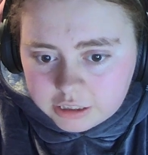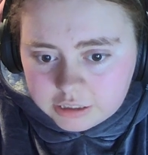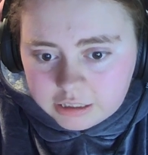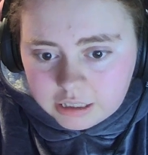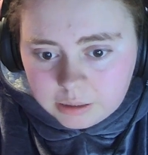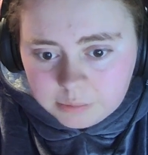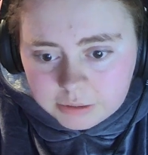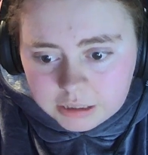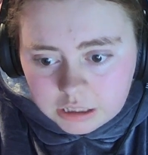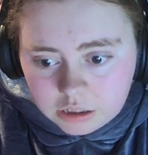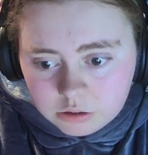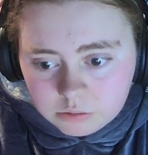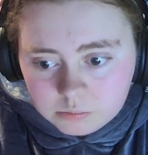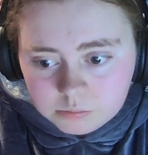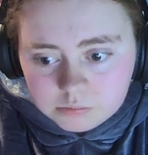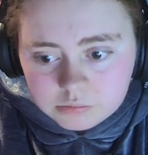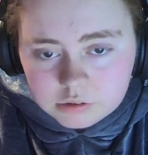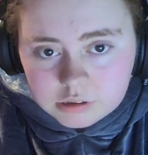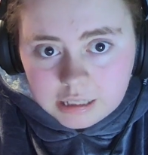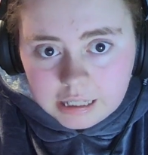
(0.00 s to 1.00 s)
And there we go.
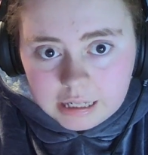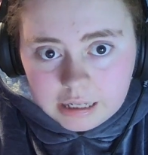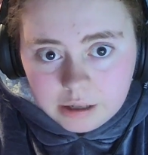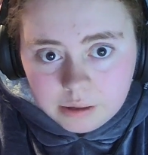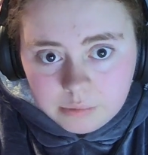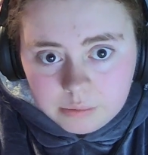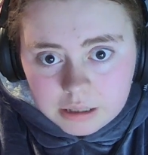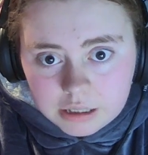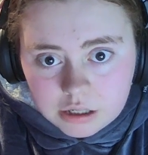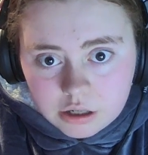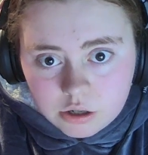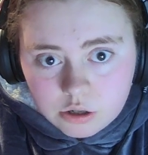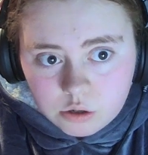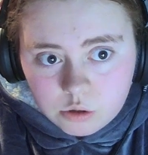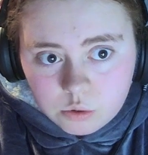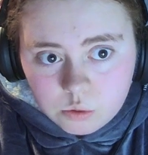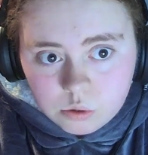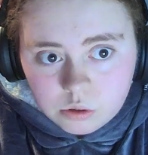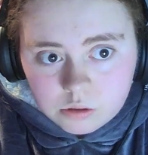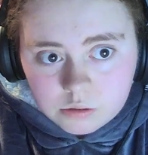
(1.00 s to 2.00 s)
There we
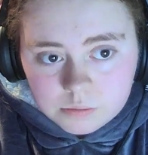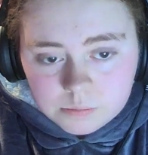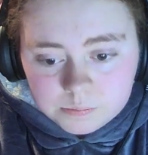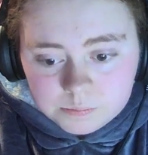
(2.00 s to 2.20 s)
go.